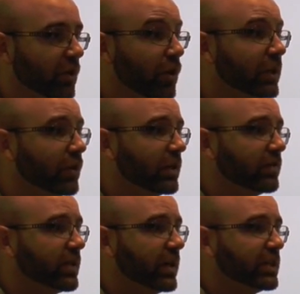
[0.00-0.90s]
early
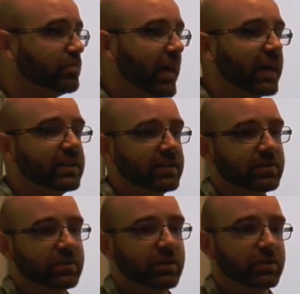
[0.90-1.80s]
cognitive scientists backed
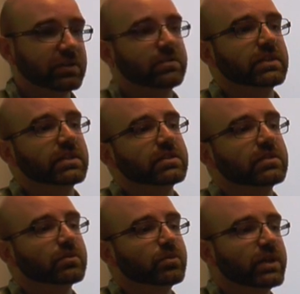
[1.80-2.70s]
into the notion of attention
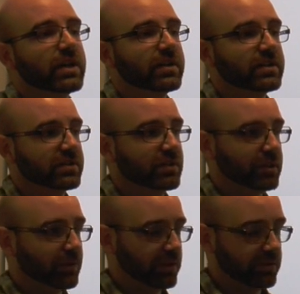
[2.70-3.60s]
without necessarily
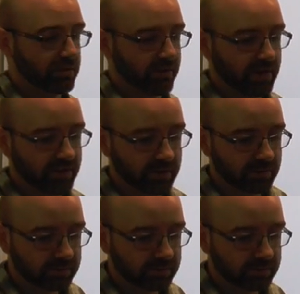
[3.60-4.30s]
wanting to revive it.